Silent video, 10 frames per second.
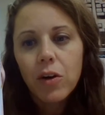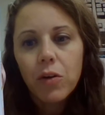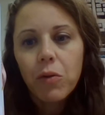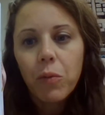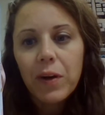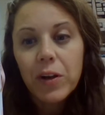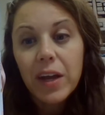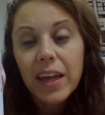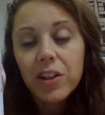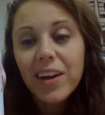Well, we
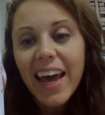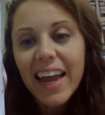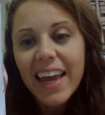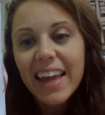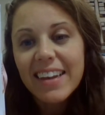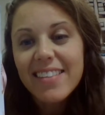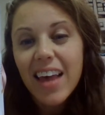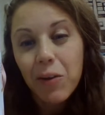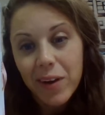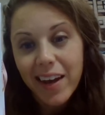can look at it and
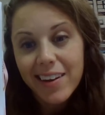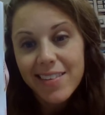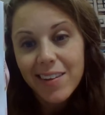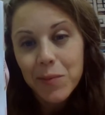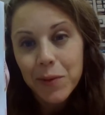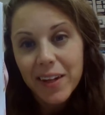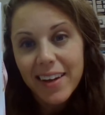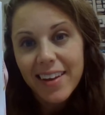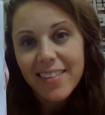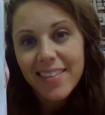decide what kind of syllable it
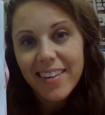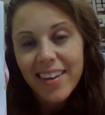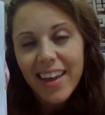is.